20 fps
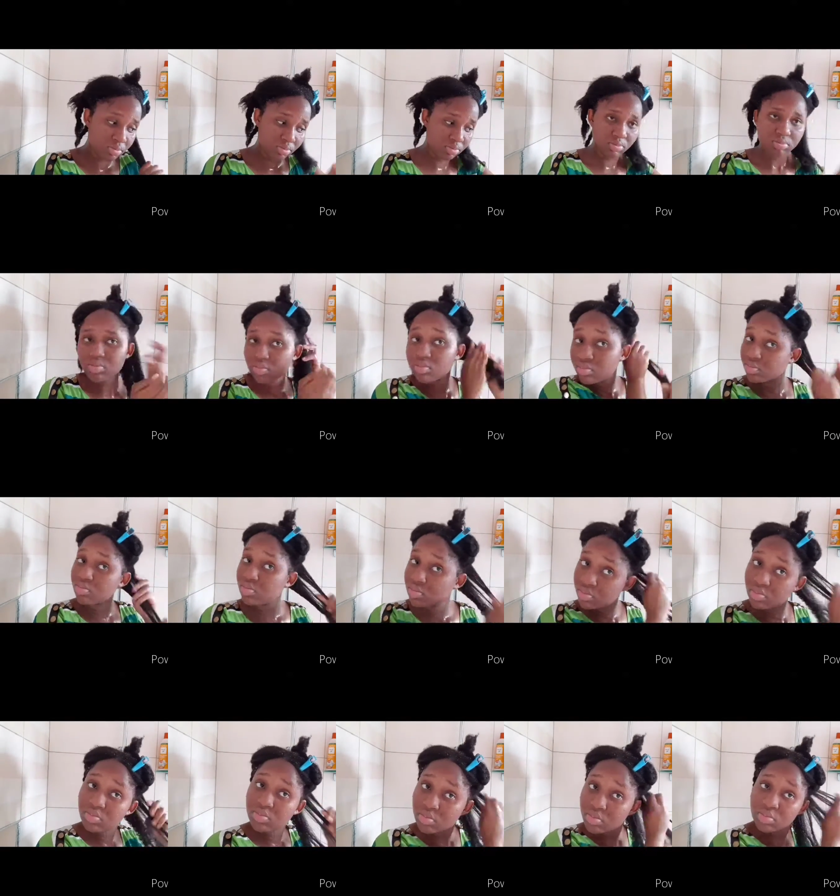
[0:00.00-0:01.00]
a
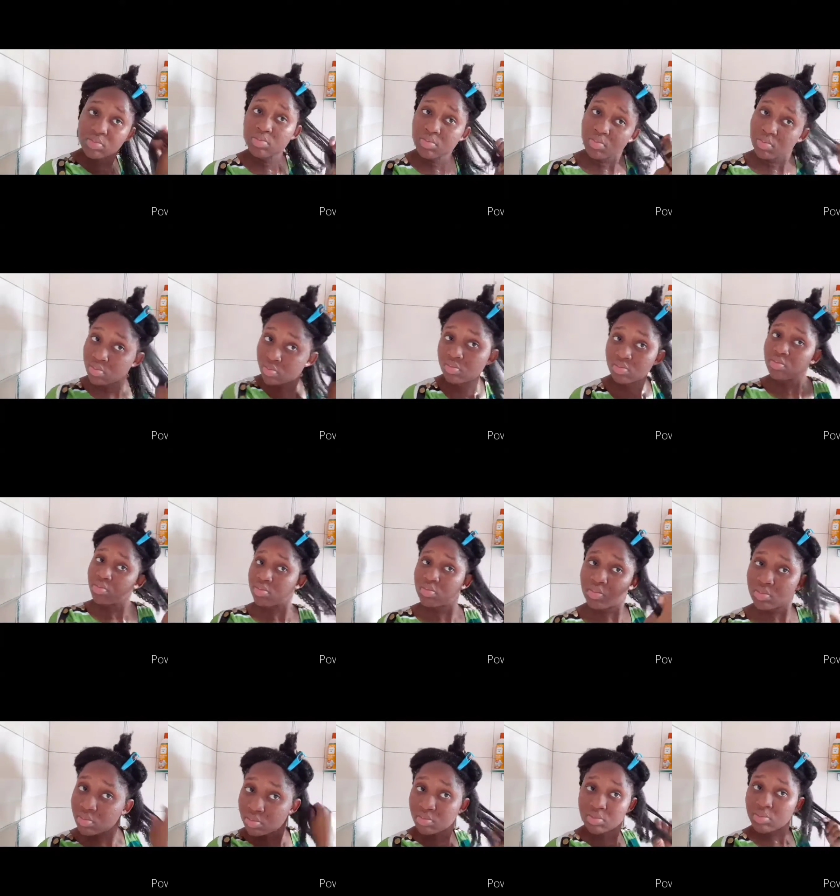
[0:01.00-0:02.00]
twist out so
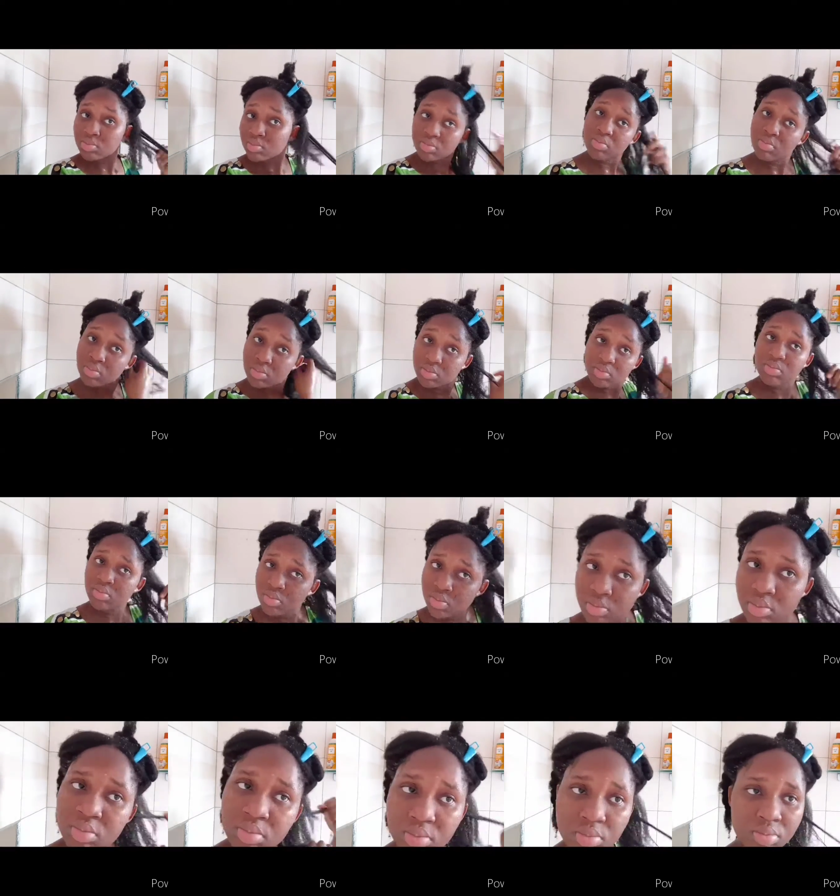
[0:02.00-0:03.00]
that my
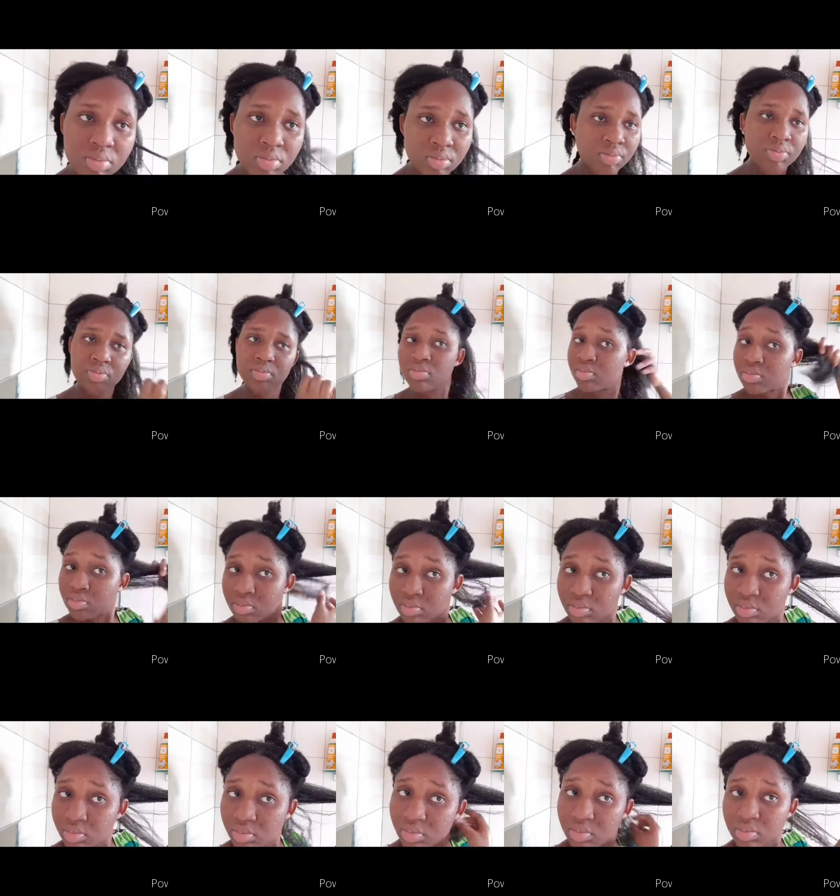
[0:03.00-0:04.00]
curls will be
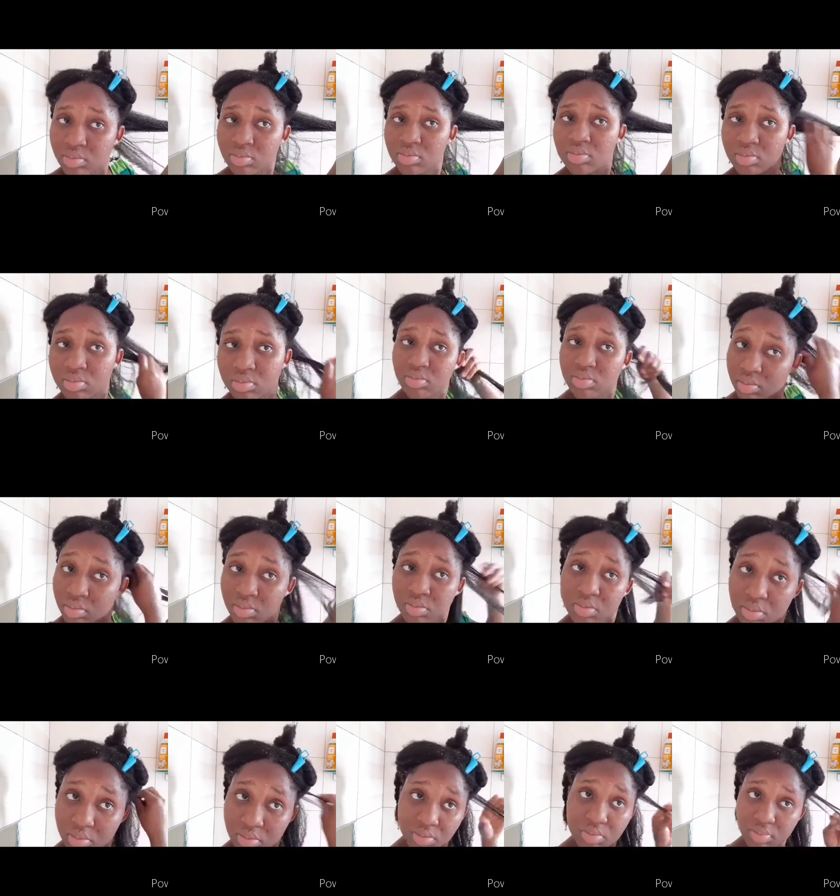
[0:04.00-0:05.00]
defined. But
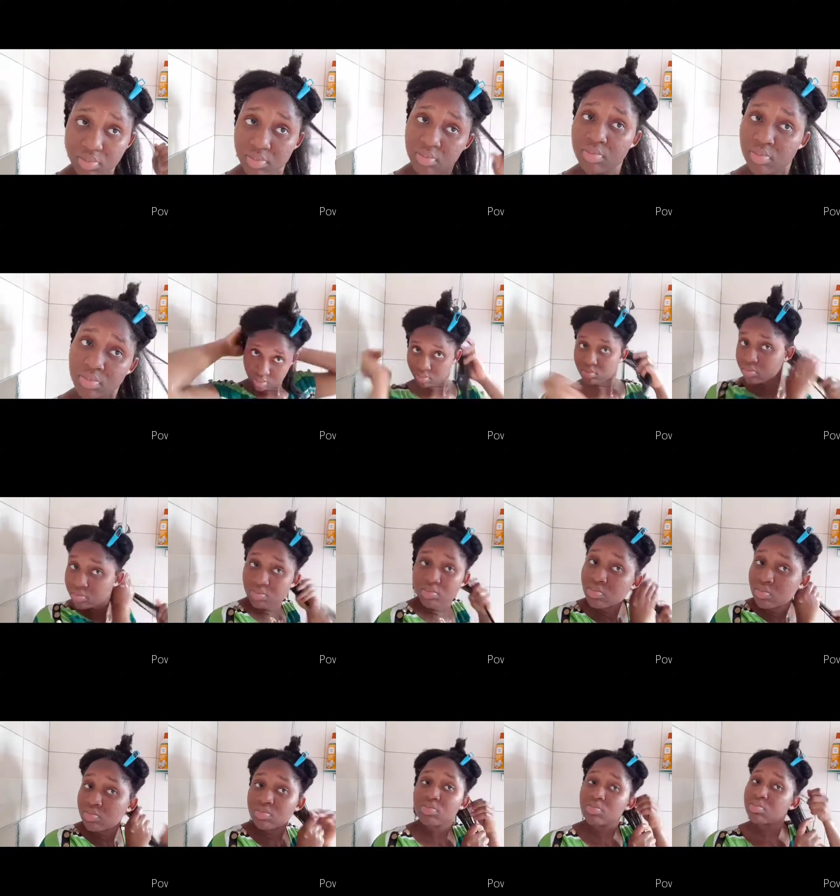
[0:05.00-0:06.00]
even without
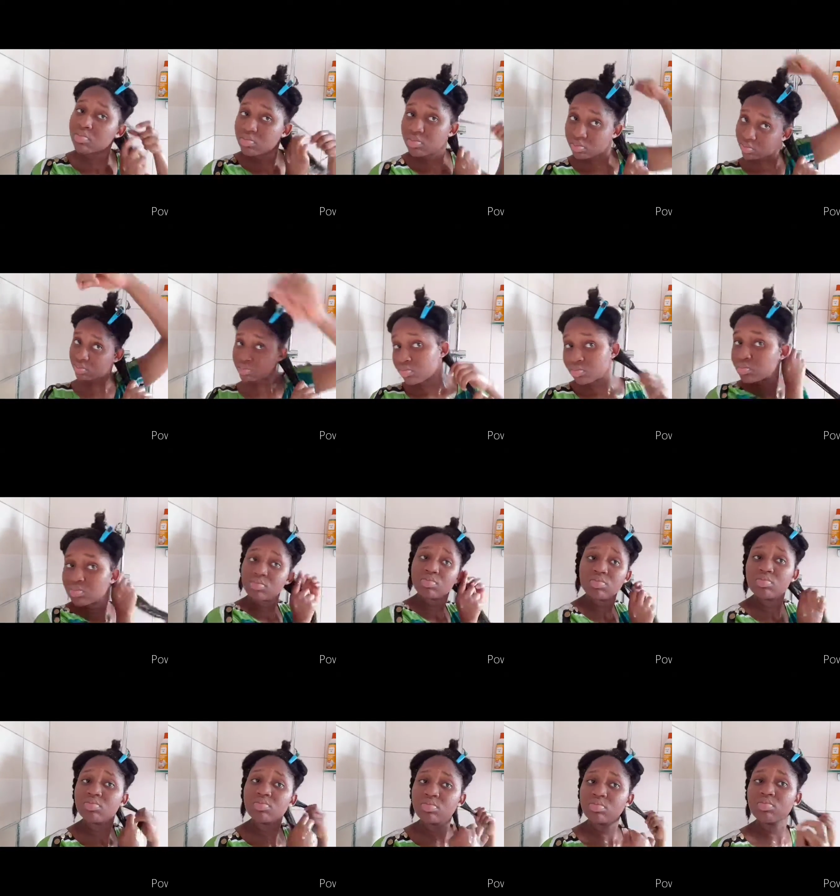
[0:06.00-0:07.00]
twist out, you can see some
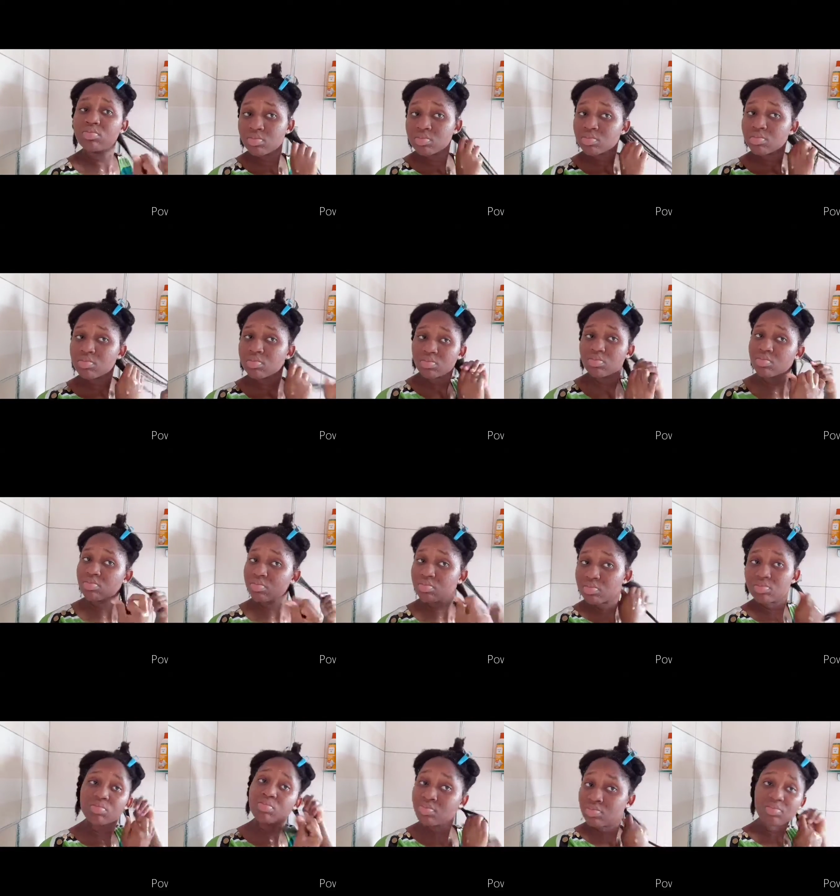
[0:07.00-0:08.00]
definitions,
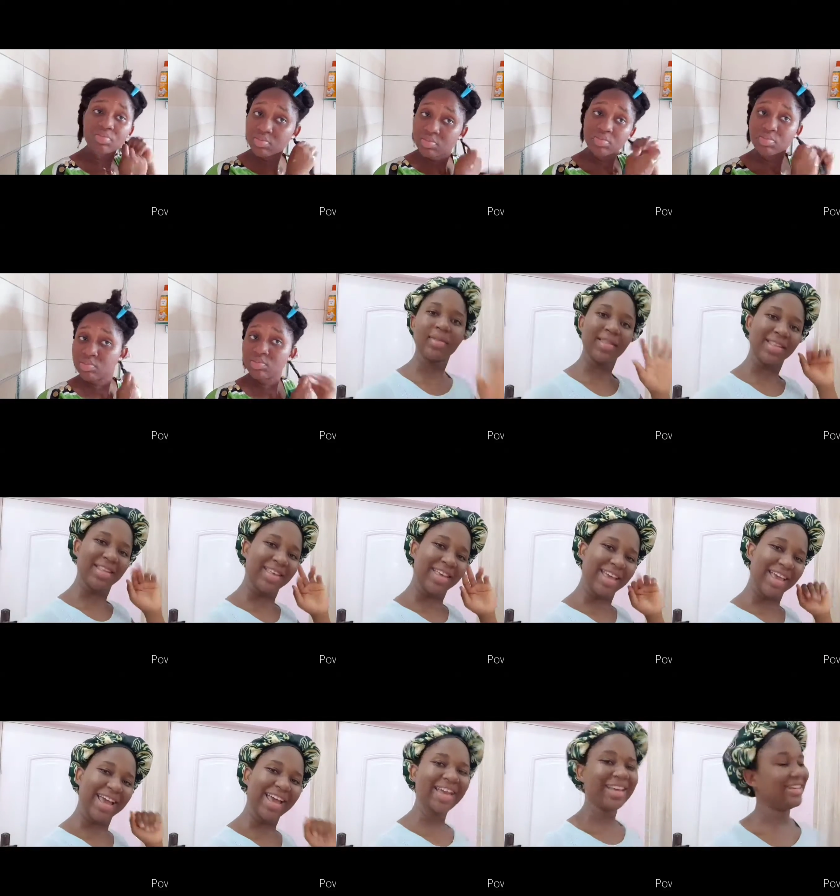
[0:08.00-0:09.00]
curl
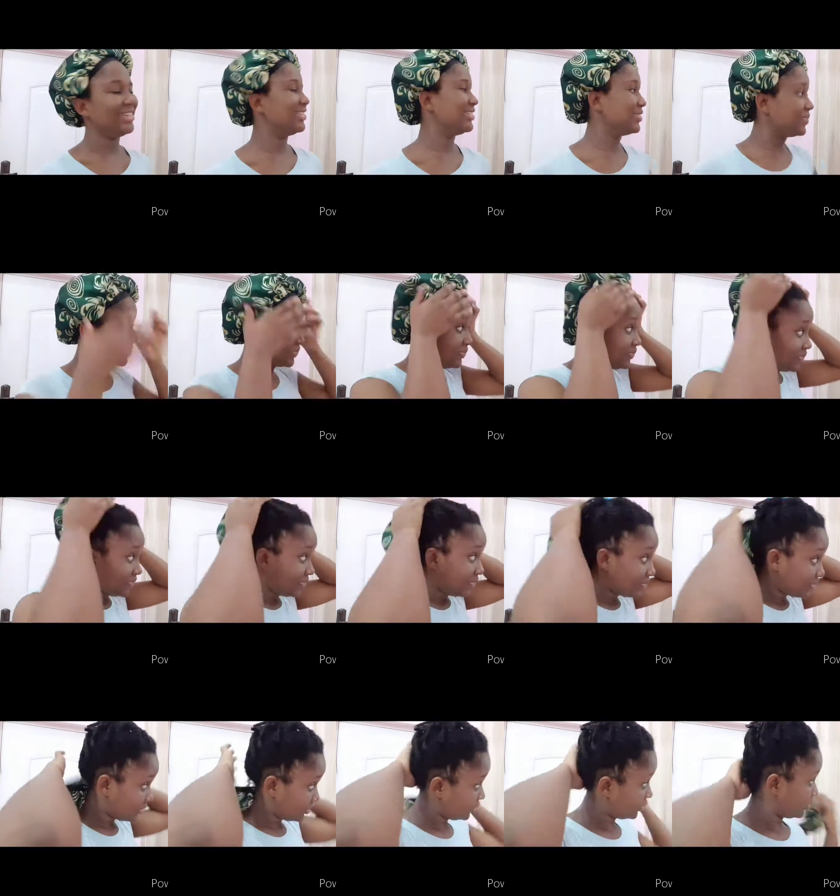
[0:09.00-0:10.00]
definitions in my hair.
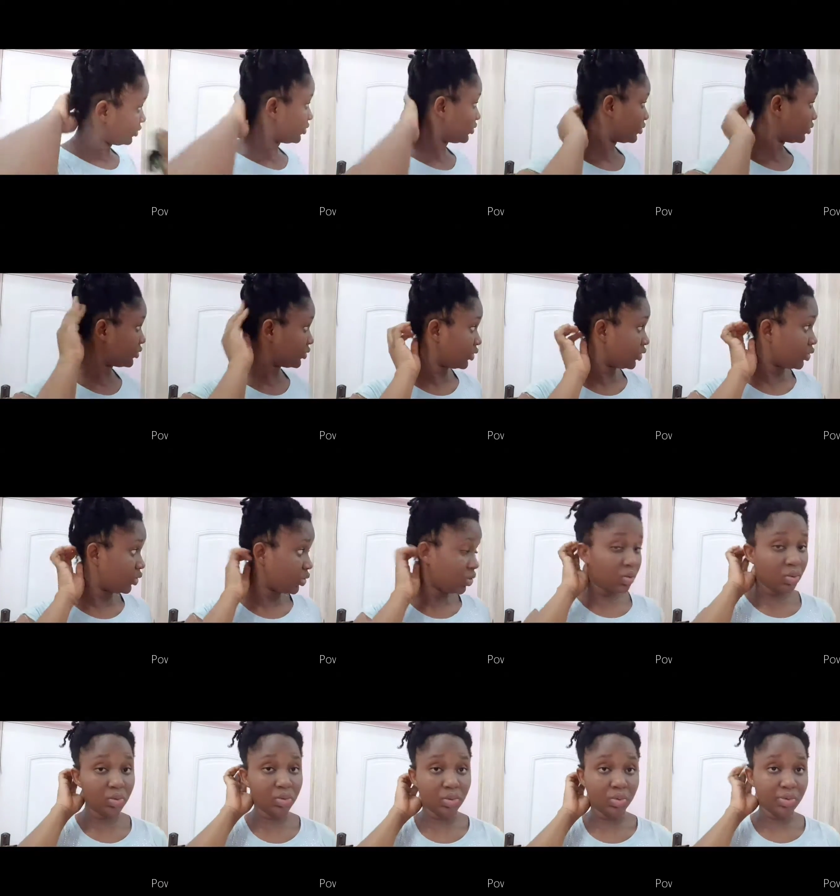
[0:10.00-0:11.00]
Now this is a day
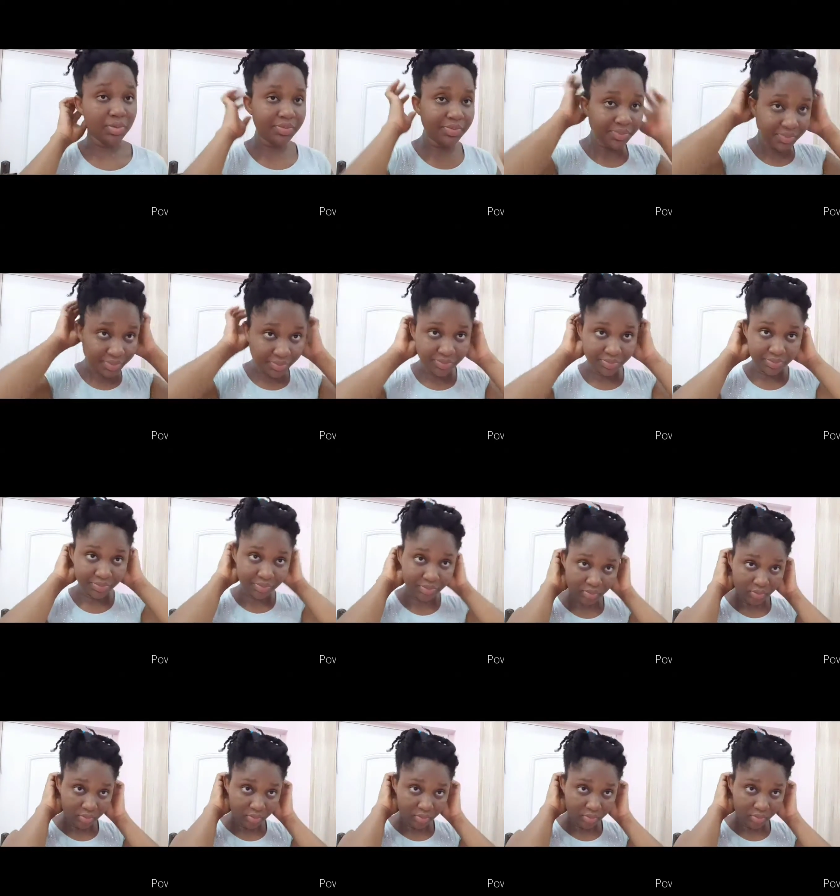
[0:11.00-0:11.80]
later, and it's time